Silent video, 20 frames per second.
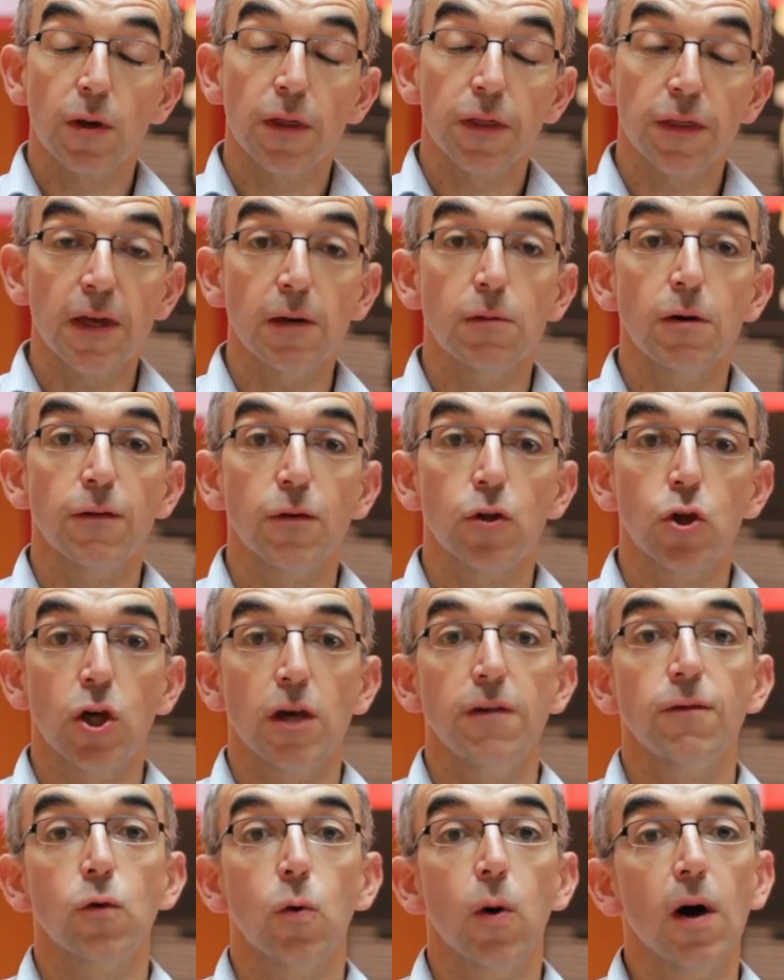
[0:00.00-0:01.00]
think we've
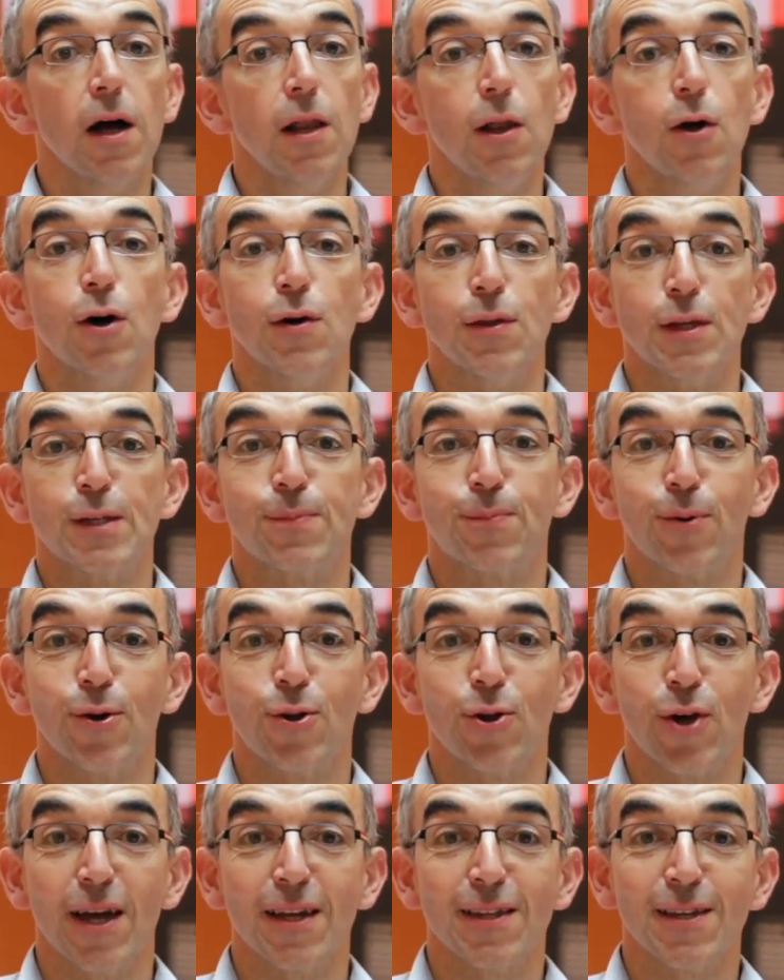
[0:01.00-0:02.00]
achieved quite a lot in this
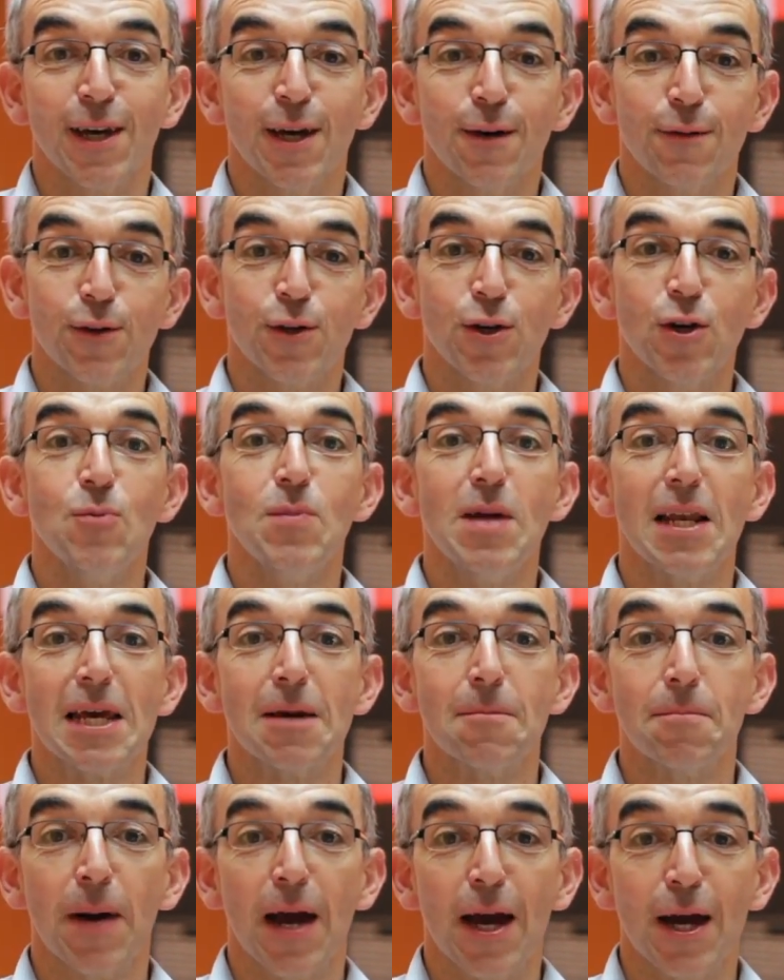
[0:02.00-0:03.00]
project. For £2
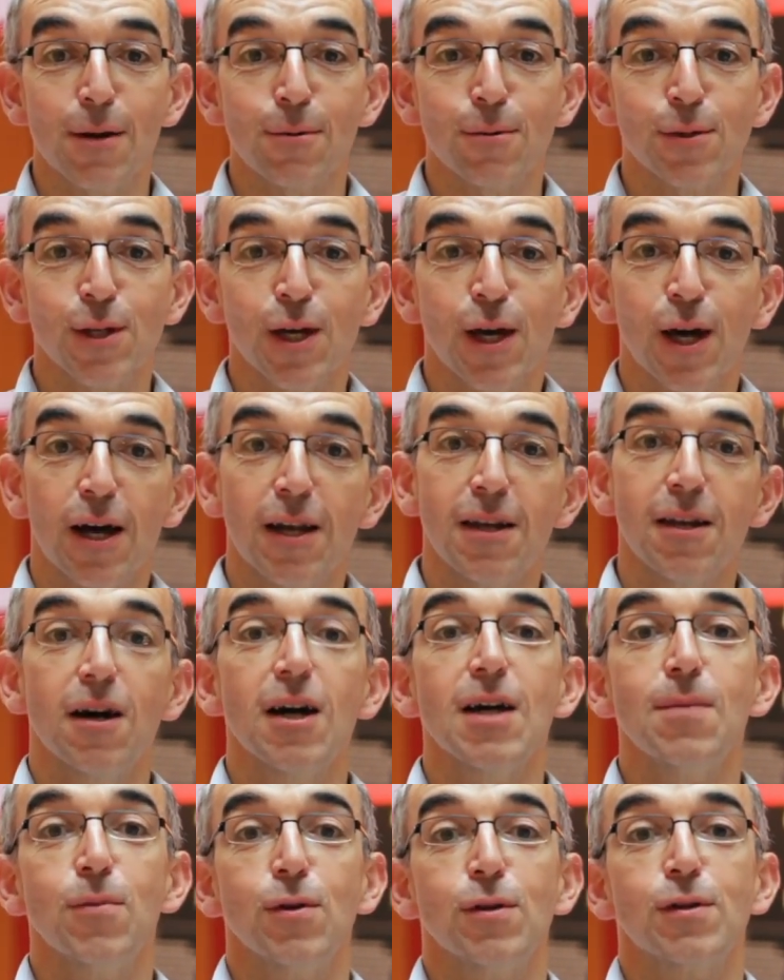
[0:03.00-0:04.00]
million and
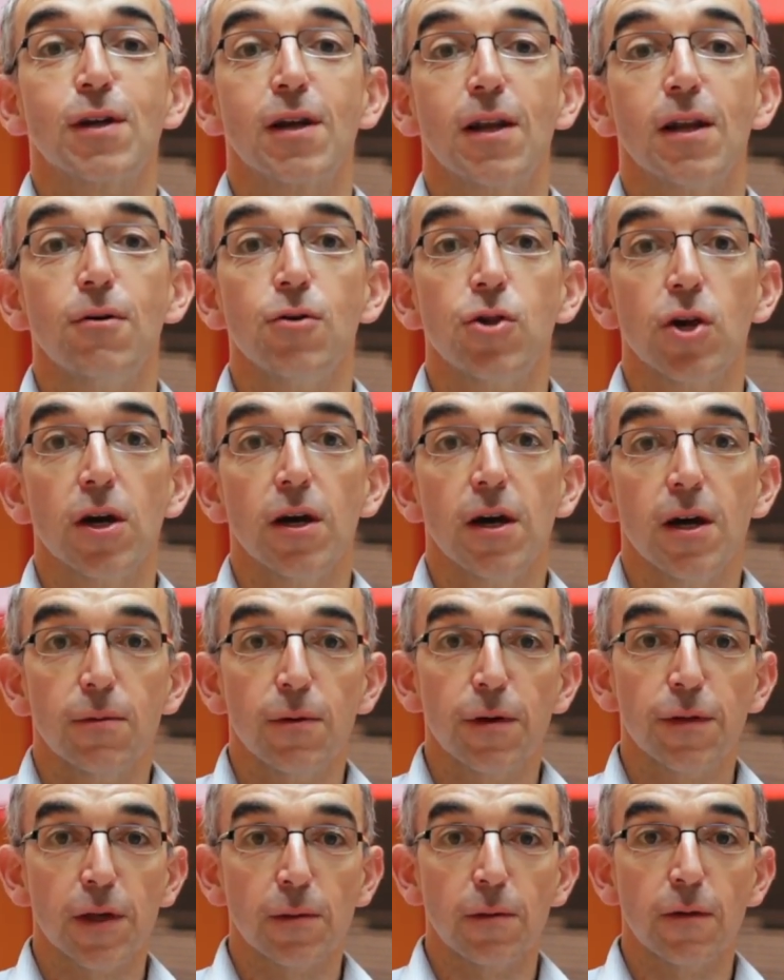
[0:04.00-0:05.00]
9 months closure,
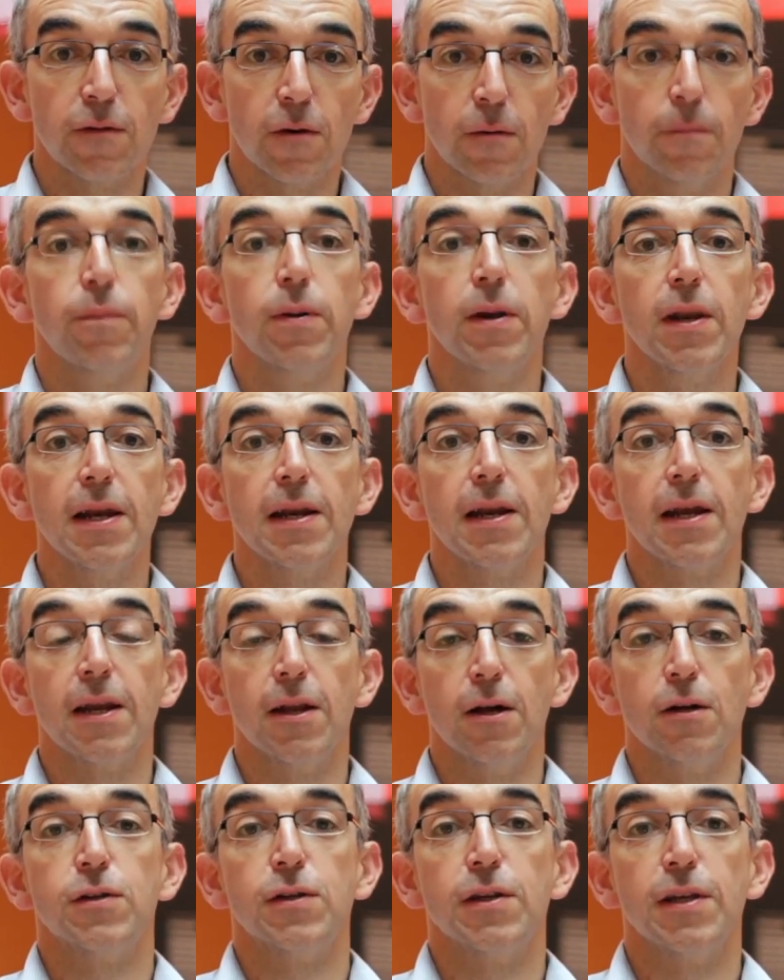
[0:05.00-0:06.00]
we think we've completely and
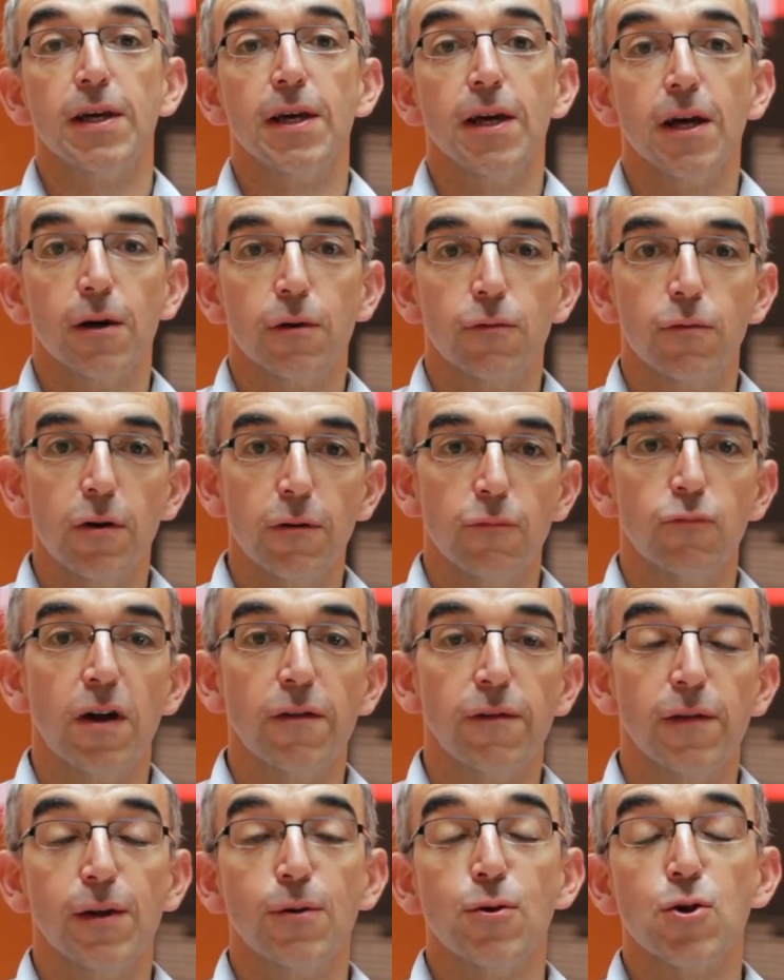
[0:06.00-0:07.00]
utterly
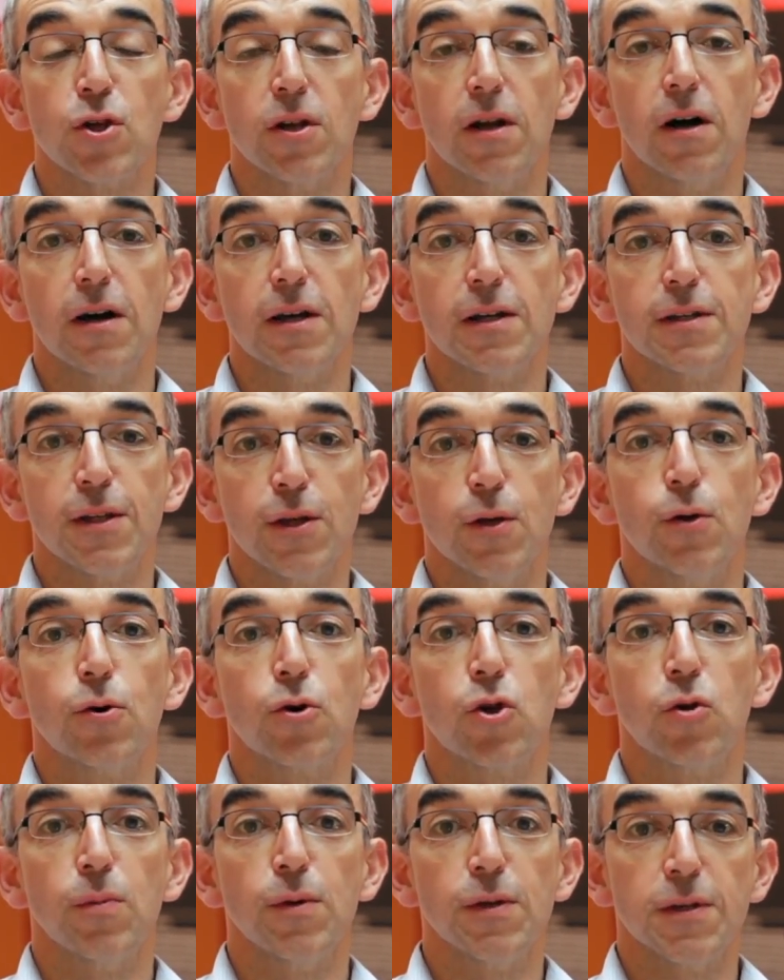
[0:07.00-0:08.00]
revolutionised the
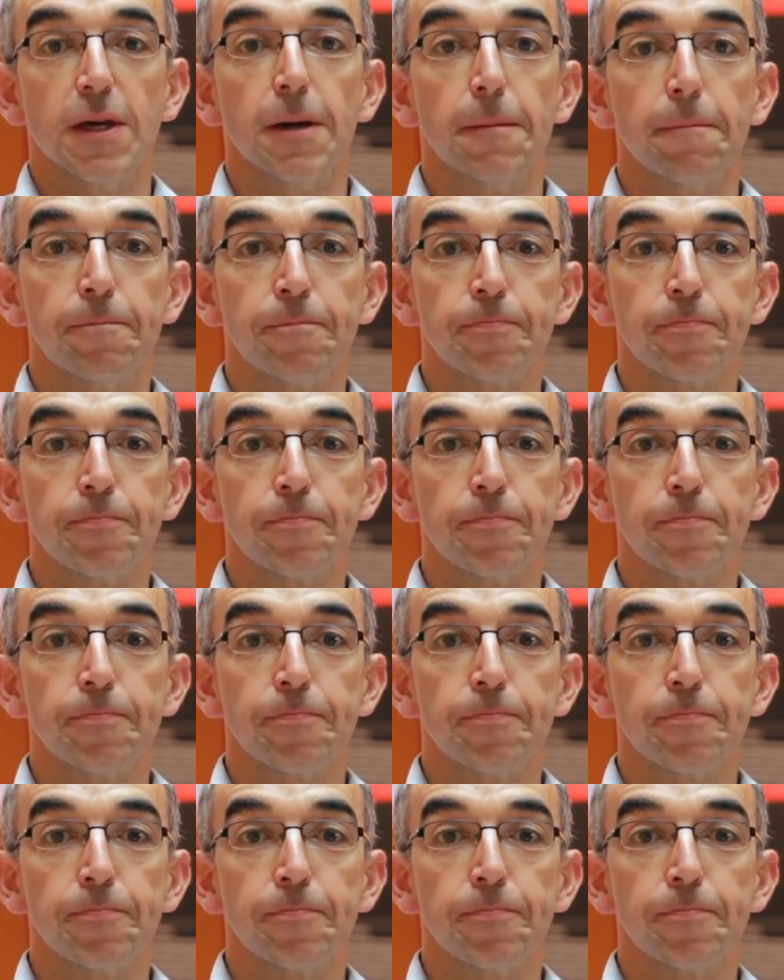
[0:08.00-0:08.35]
Yorkshire Museum.